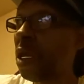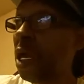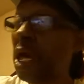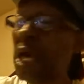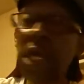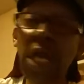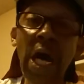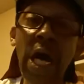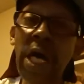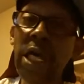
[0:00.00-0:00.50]

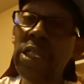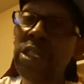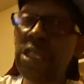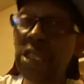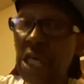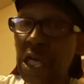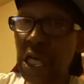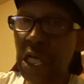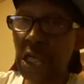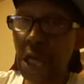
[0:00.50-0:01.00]
and I ain't
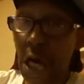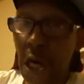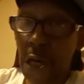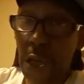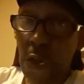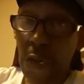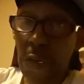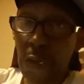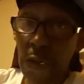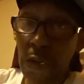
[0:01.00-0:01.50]
saying
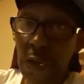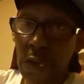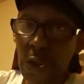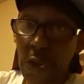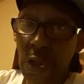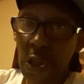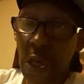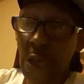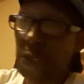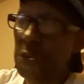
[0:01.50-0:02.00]
all,
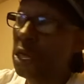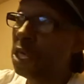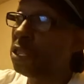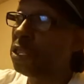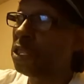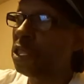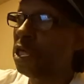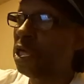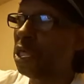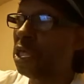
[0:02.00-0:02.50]
I'm not
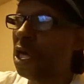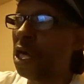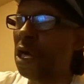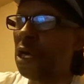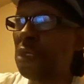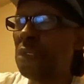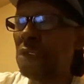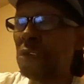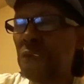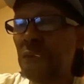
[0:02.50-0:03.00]
saying
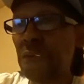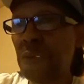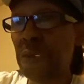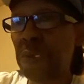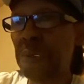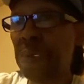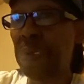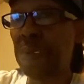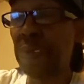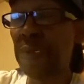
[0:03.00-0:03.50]
all,
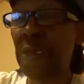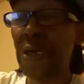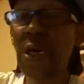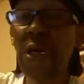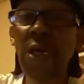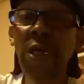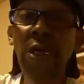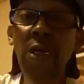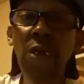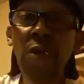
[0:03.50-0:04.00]

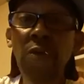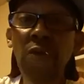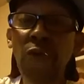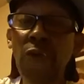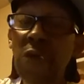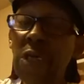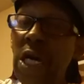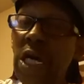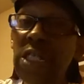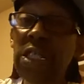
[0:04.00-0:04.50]
but
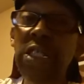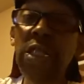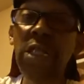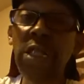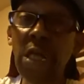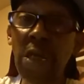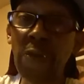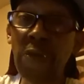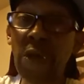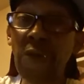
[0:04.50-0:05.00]
when I see
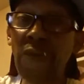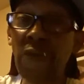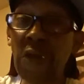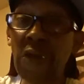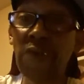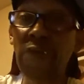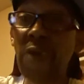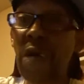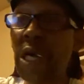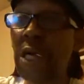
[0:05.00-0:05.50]
young
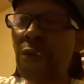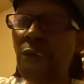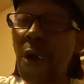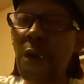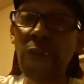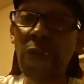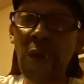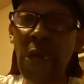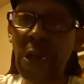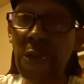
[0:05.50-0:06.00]
motherfuckers, man,
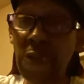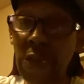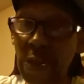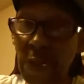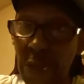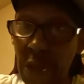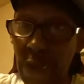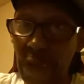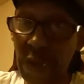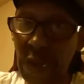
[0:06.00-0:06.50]
walking around with these
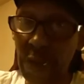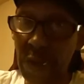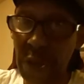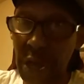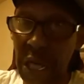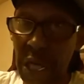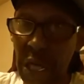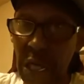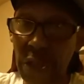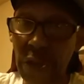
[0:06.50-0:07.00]
motherfucking
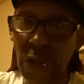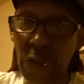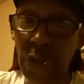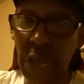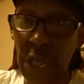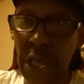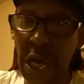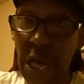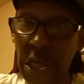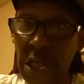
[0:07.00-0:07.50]
masks on
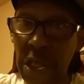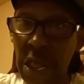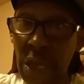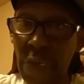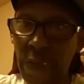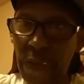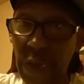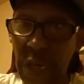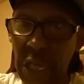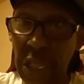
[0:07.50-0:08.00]
their
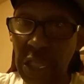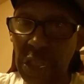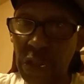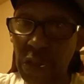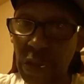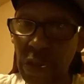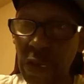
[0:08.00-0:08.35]
goddamn face,